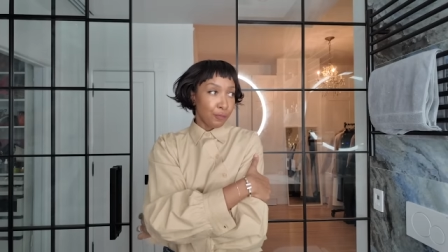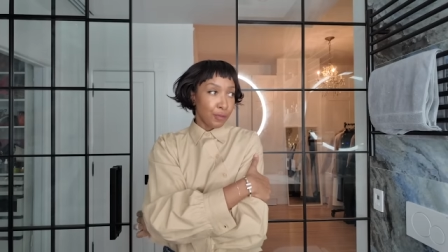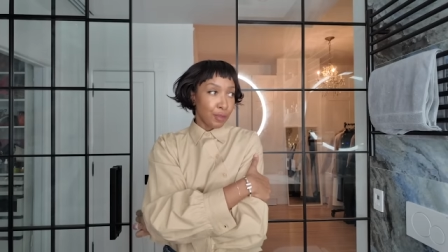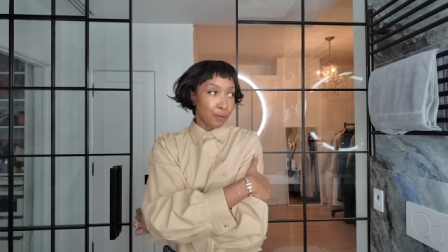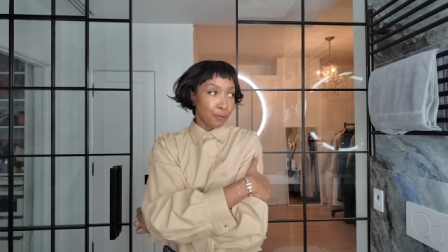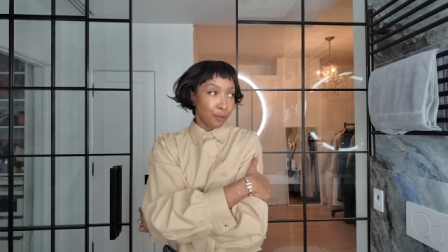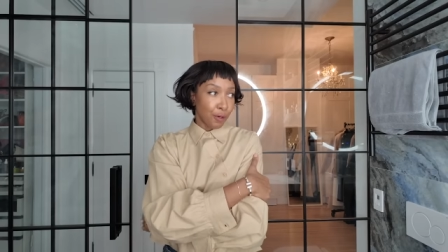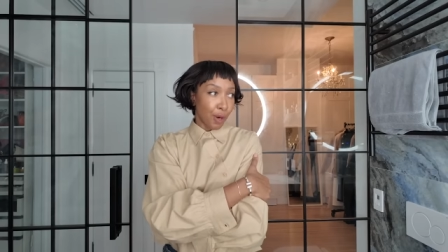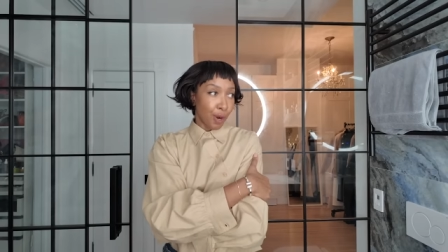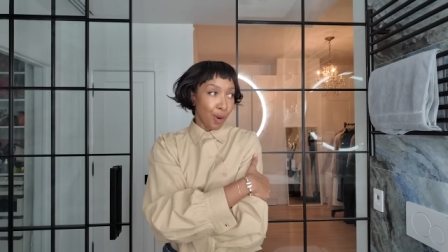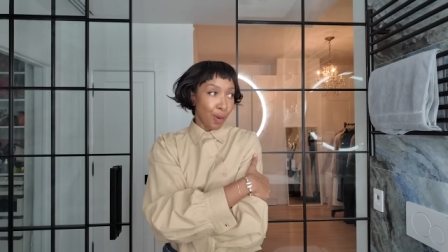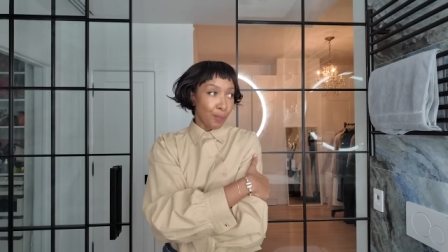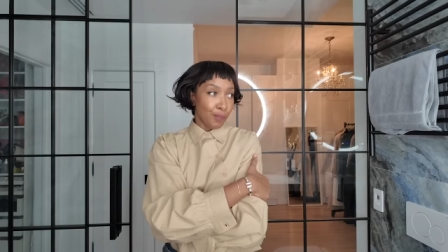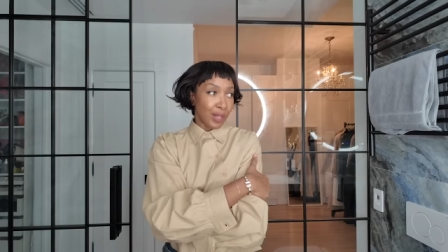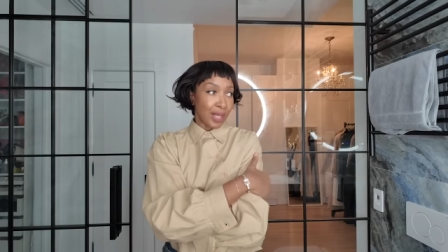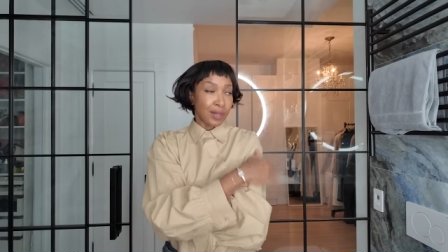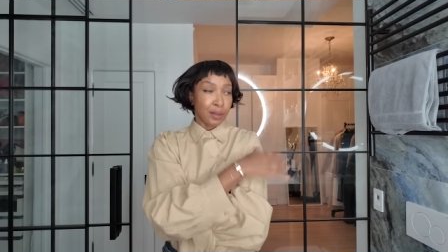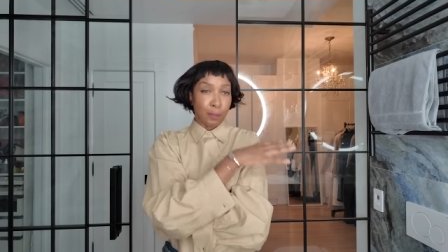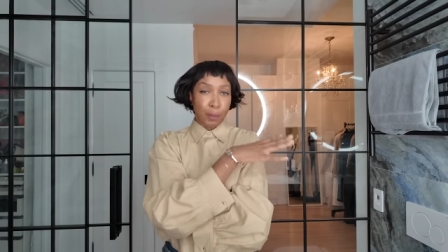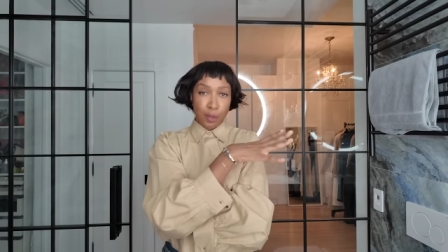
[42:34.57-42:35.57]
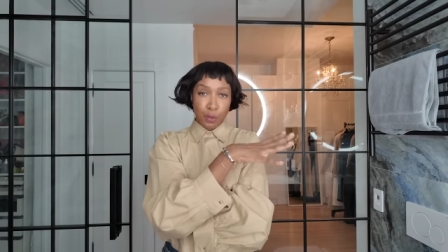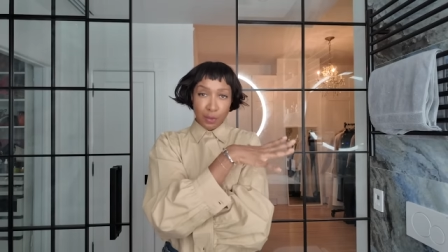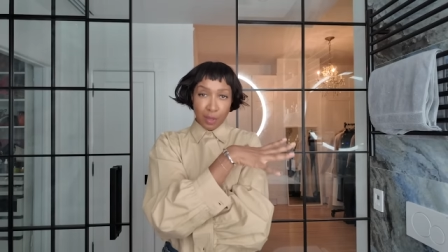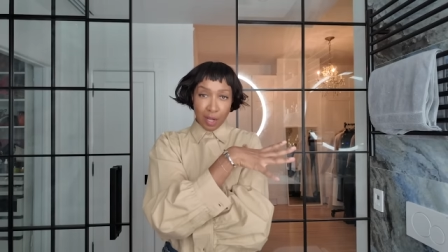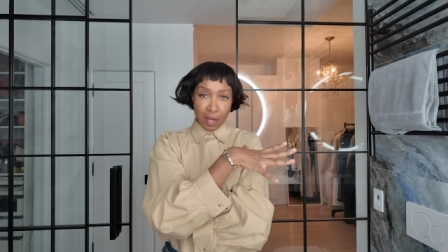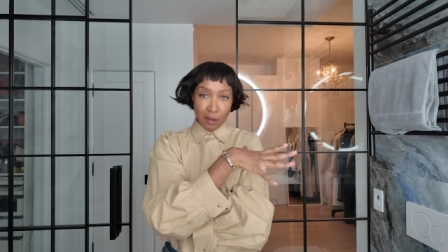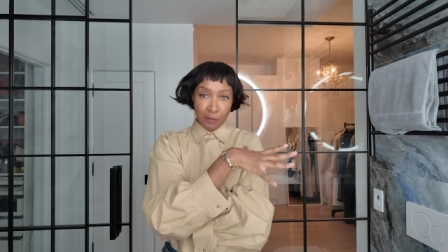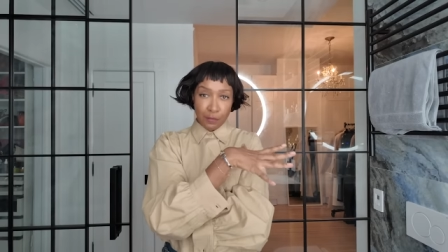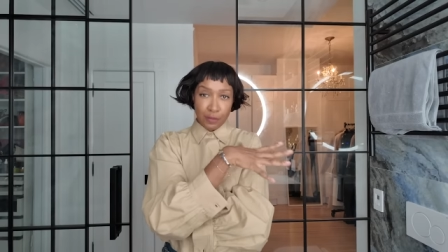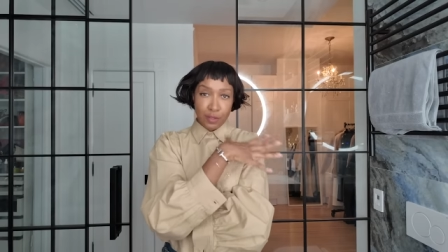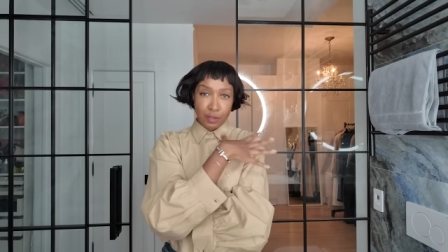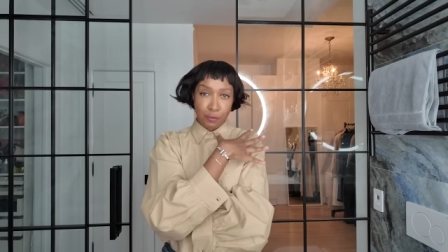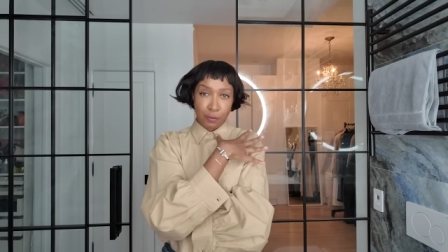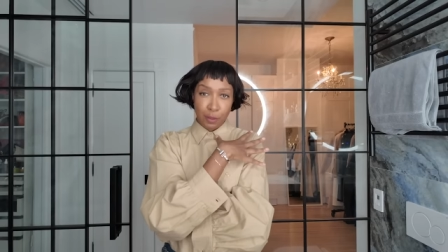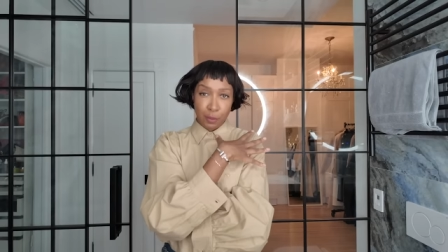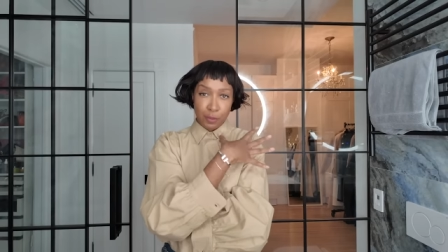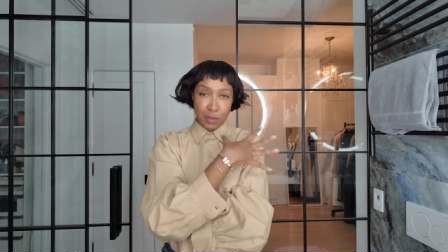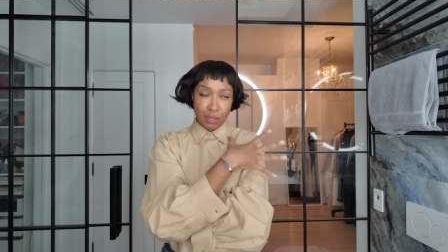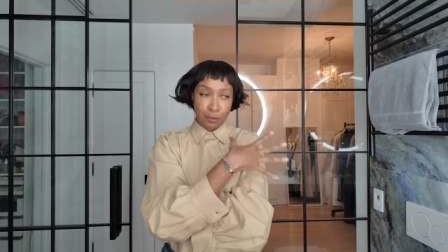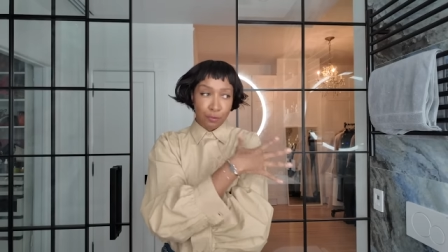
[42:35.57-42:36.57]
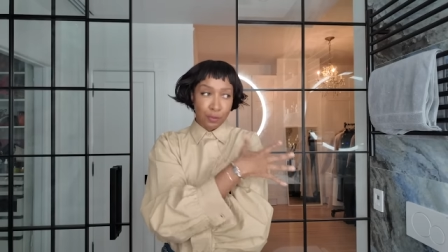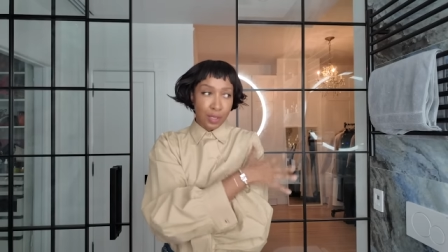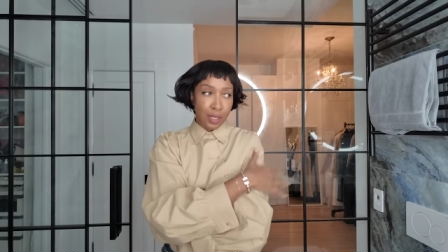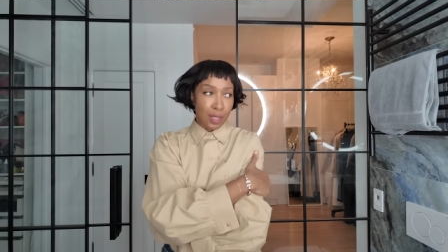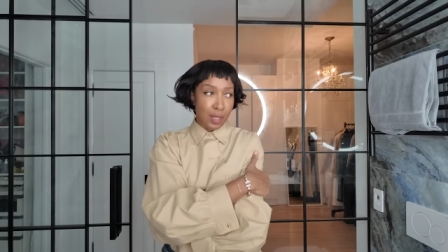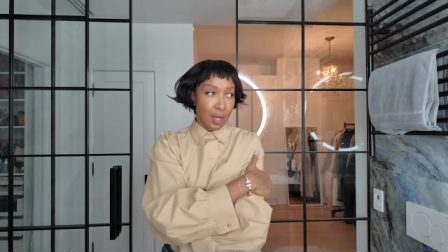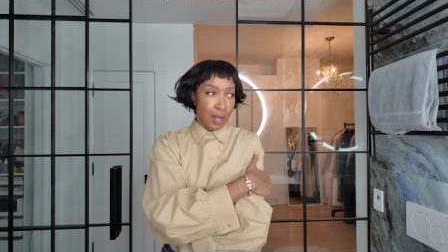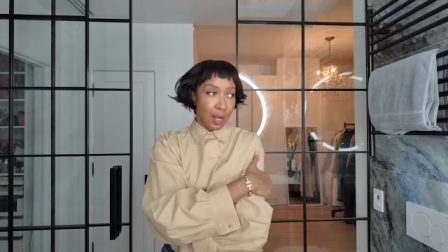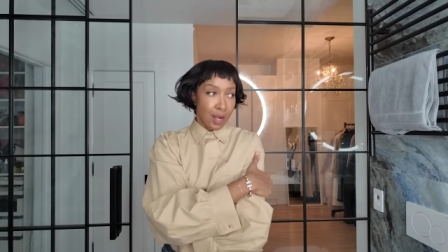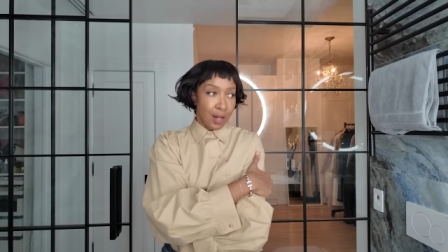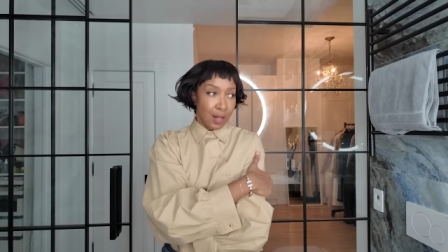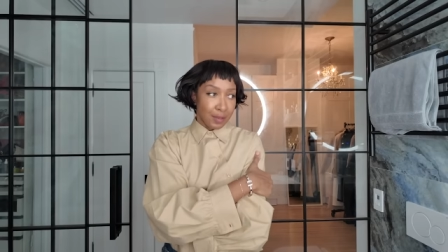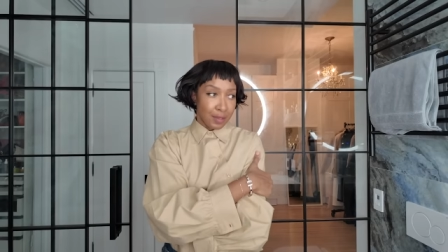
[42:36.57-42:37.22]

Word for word: from like the bone cuffs from Tiffany,